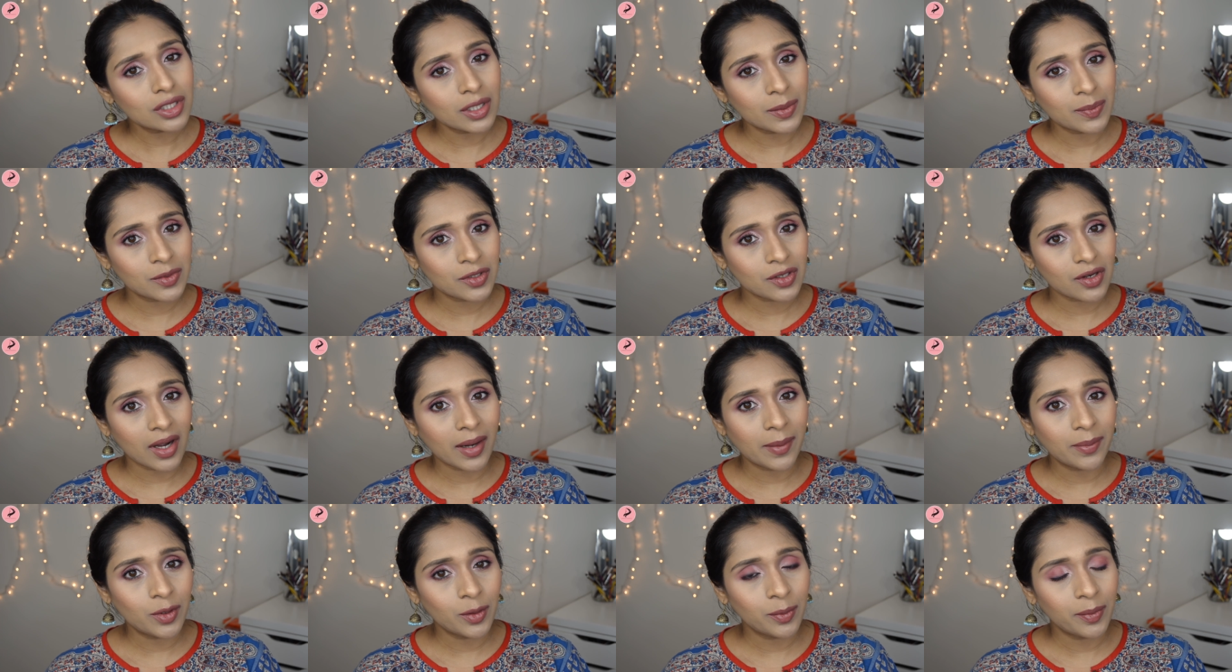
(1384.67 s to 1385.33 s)

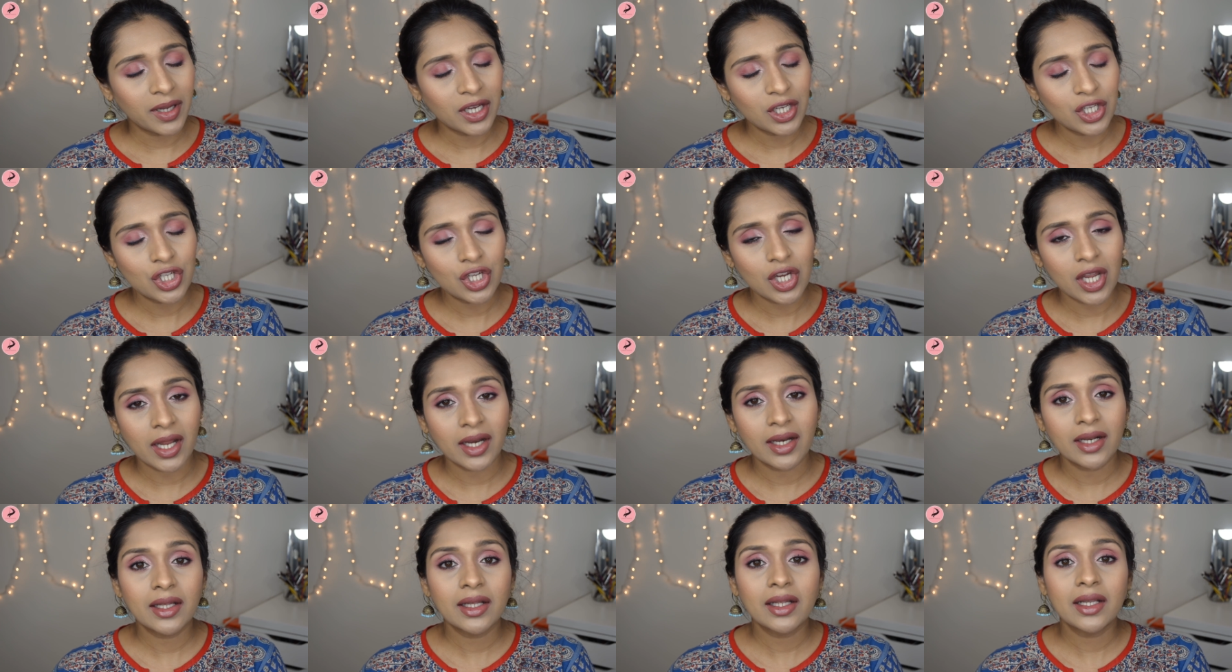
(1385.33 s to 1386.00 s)
subscribe to my
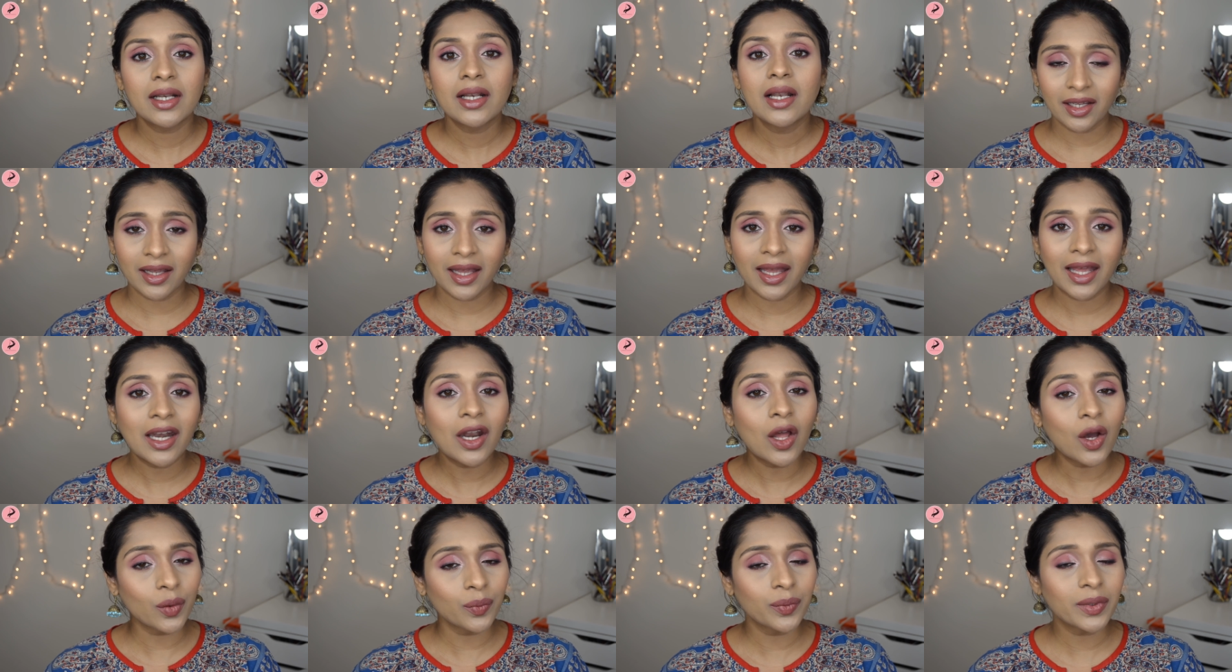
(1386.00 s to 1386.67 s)
channel
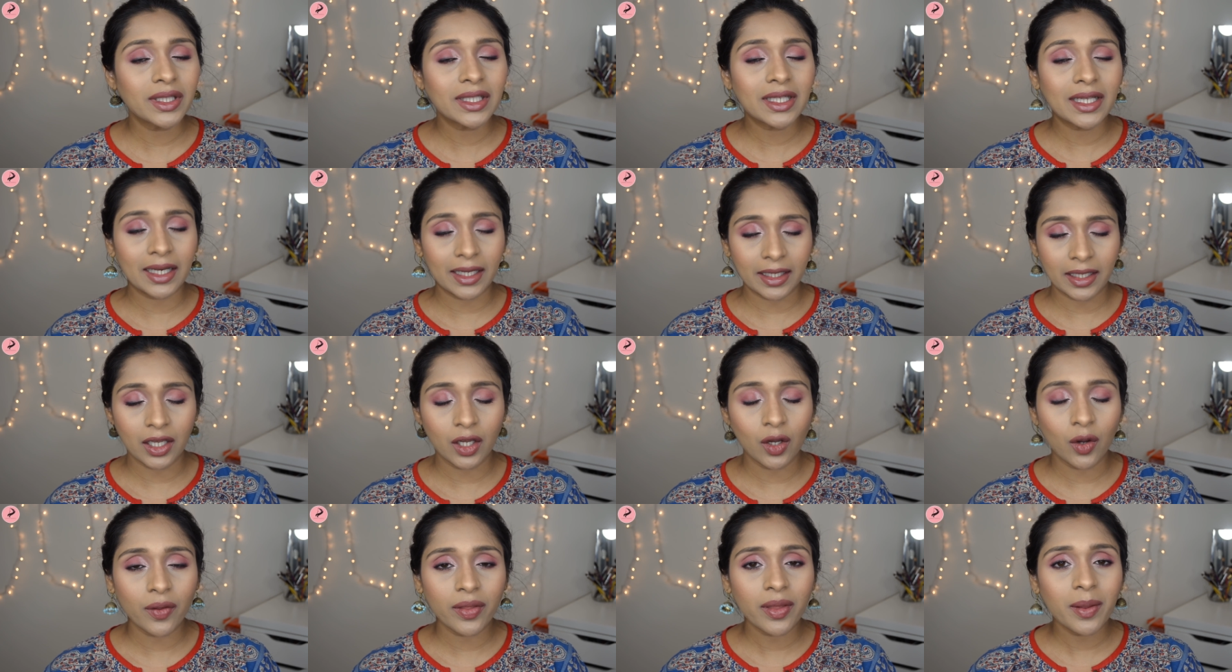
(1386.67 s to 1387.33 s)
along with
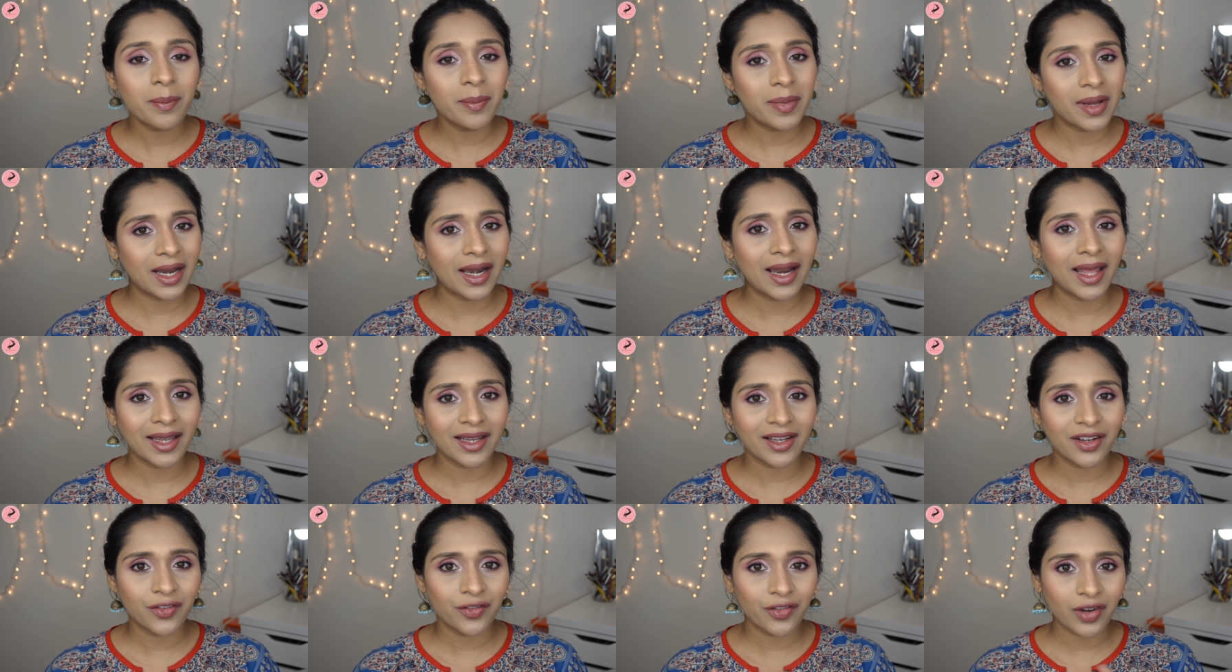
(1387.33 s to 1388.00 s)
clicking on the bell
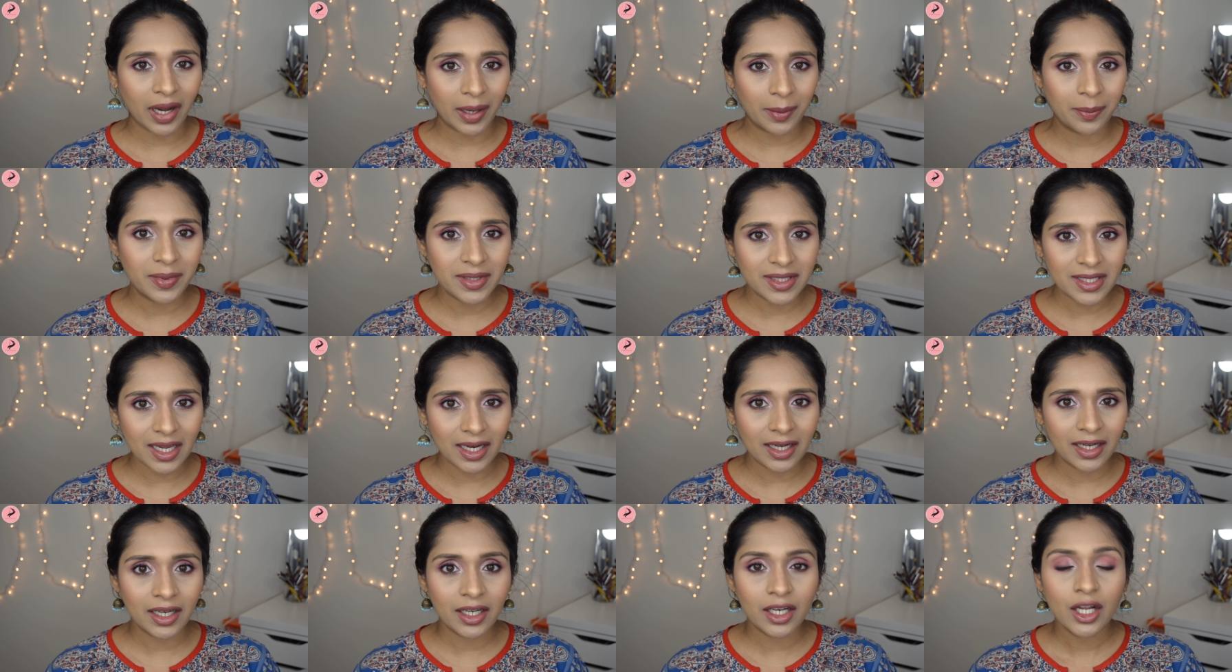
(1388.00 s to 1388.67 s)
icon right
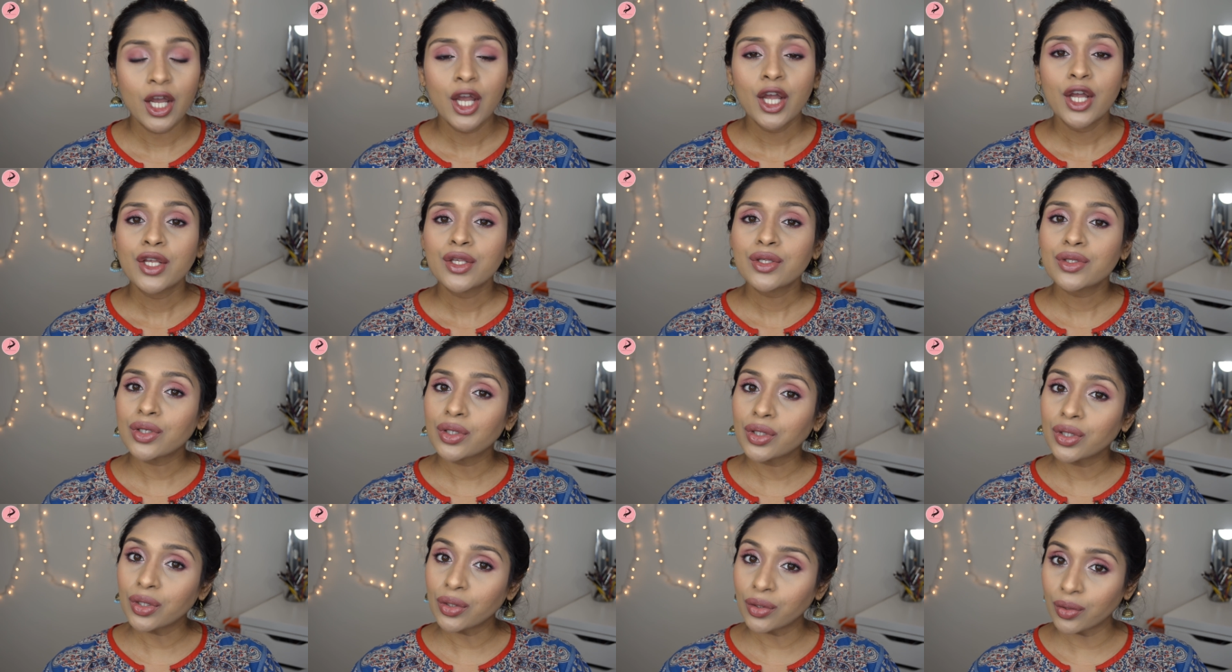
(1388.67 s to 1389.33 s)
beside it,
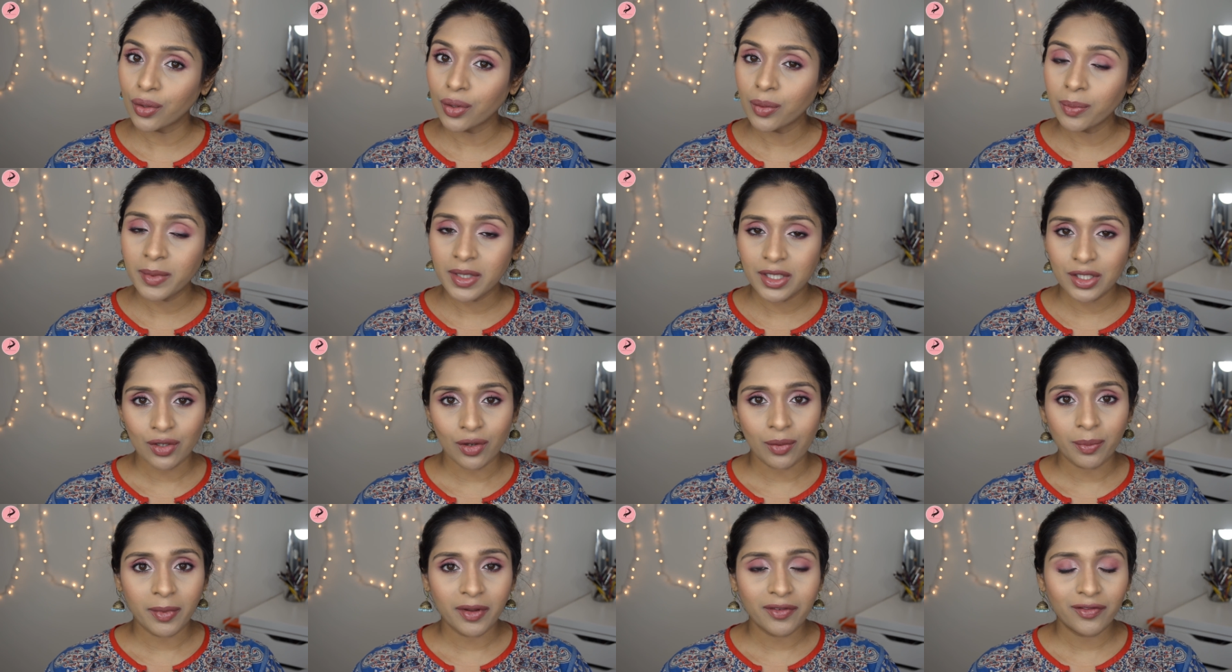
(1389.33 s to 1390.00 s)
so you don't miss
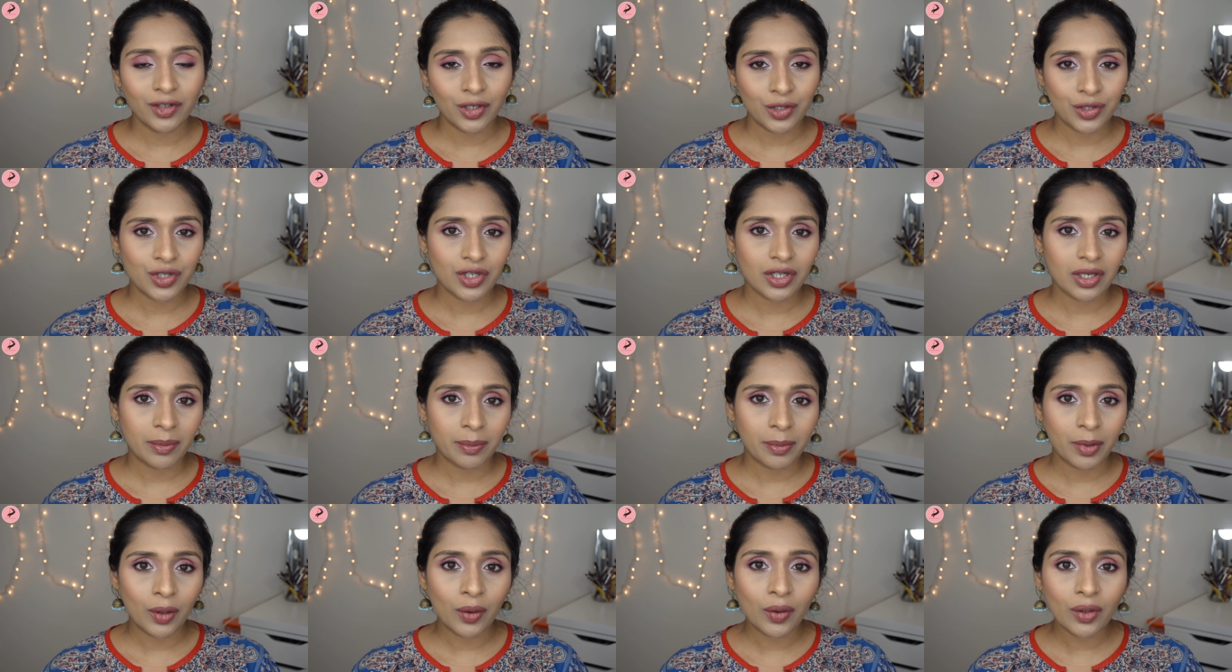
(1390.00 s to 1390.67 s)
on my future
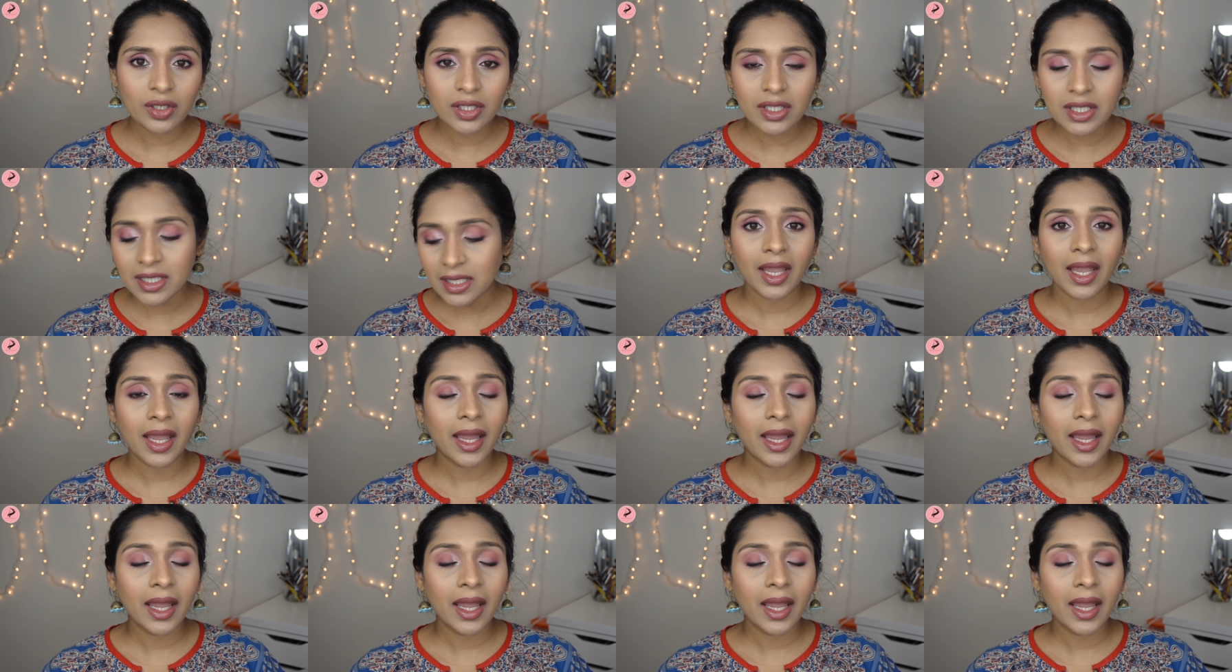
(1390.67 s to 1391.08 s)
uploads.